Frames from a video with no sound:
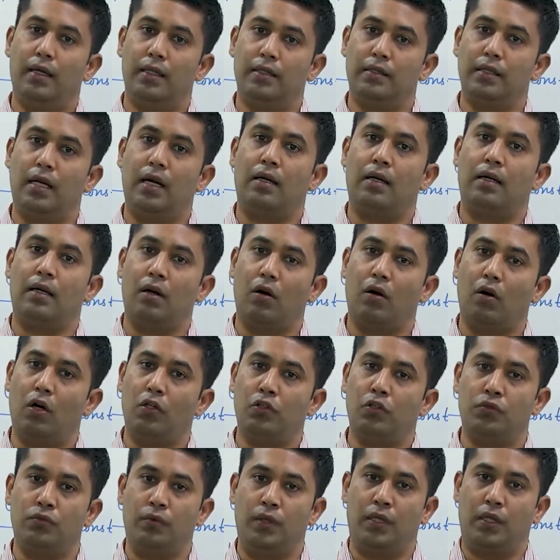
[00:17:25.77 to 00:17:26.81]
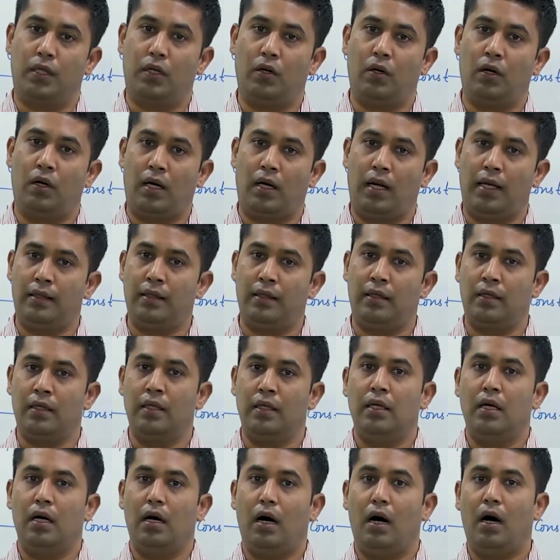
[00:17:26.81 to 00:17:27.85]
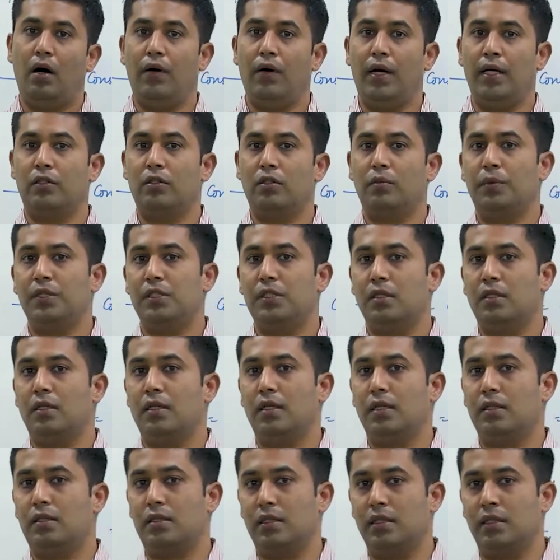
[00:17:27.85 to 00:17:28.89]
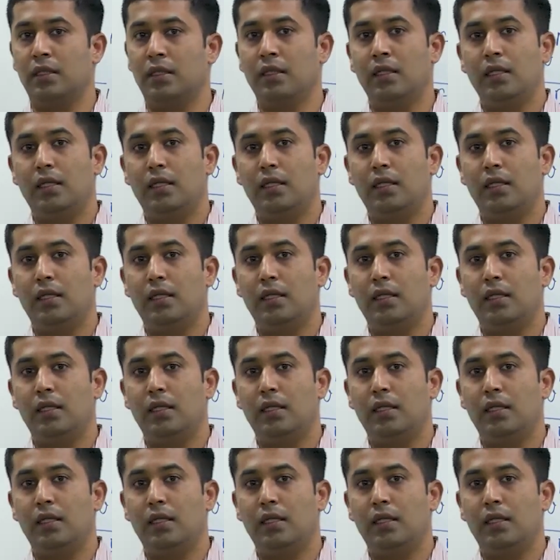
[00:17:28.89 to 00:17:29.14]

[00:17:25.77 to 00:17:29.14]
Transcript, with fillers: result in lost work or rather how entropy generation